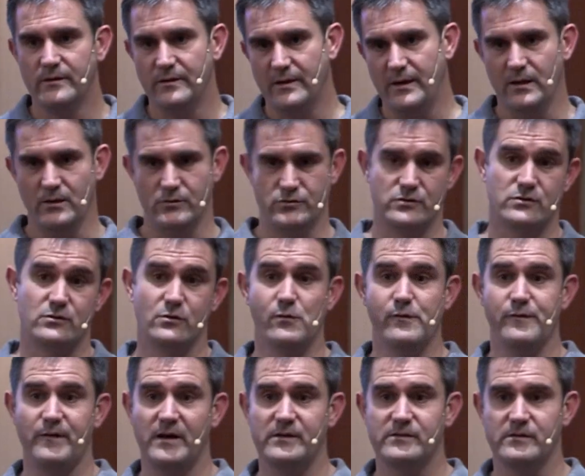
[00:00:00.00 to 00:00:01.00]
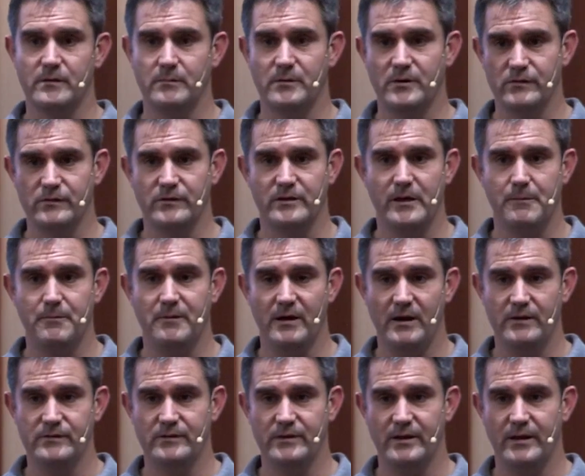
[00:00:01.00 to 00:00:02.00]
It'll just go faster because the
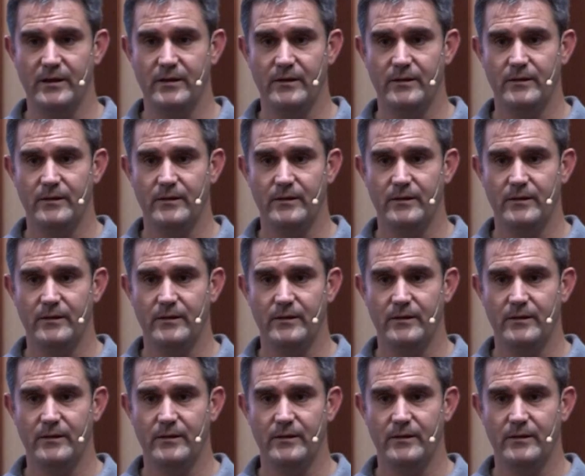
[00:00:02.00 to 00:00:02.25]
APIs are there.